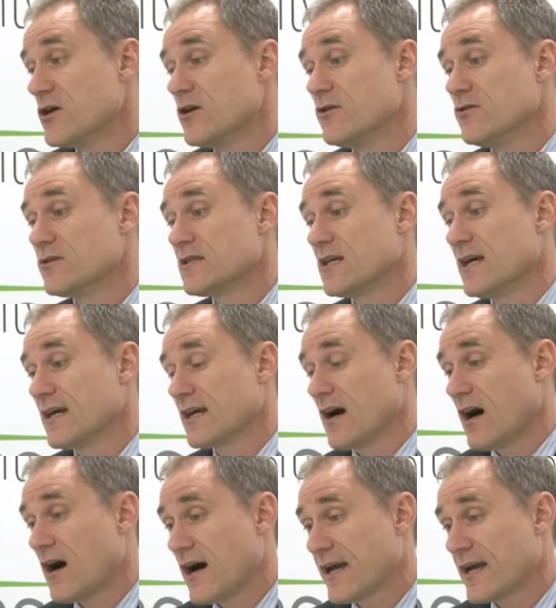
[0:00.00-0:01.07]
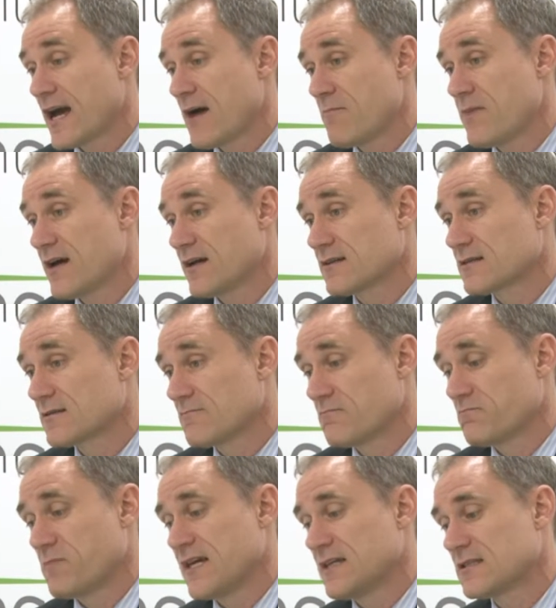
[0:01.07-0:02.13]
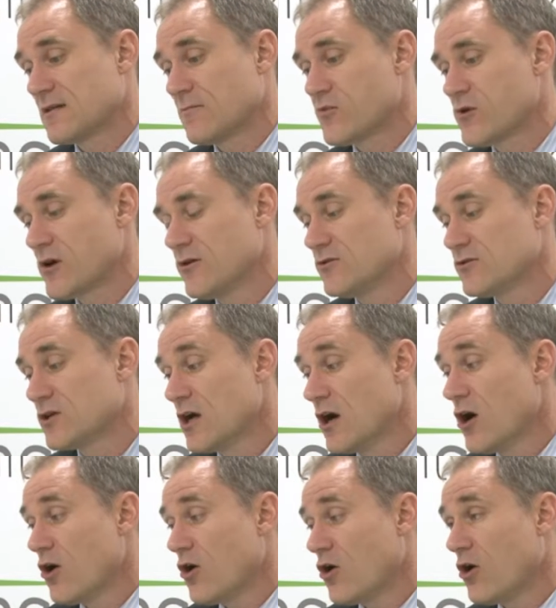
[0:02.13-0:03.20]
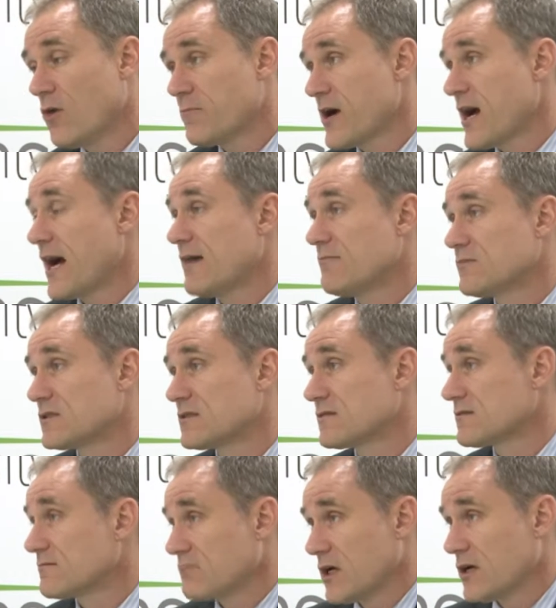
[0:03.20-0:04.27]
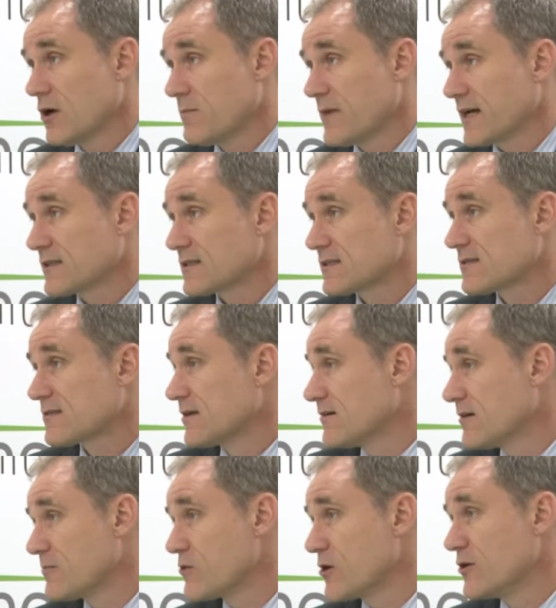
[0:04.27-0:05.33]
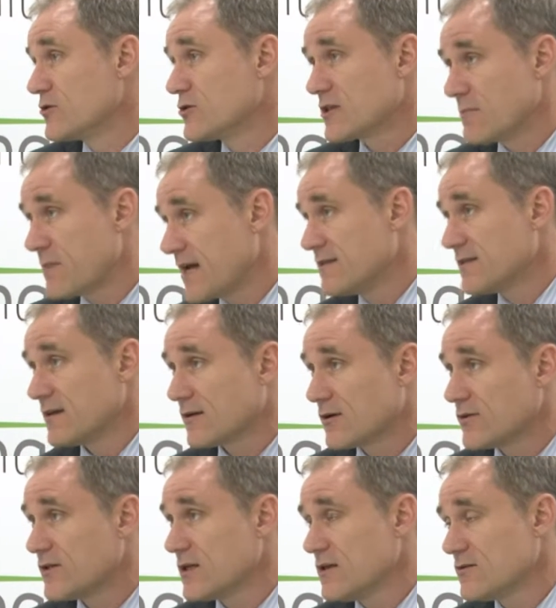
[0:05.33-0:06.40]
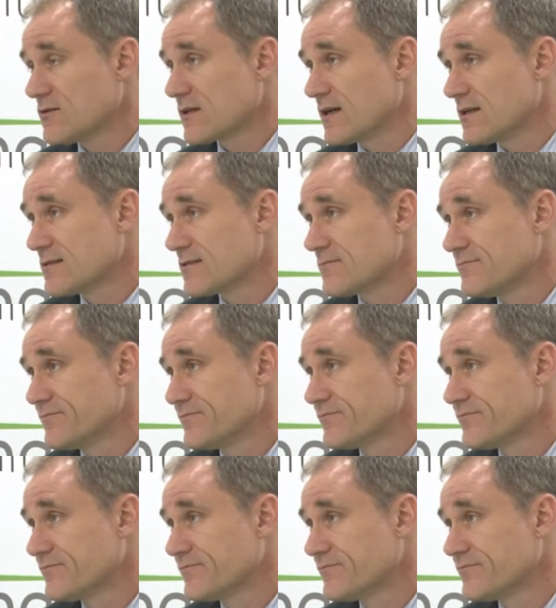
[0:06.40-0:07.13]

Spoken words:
using a high capex-based approach, or perhaps an OpEx approach, depending on the use case.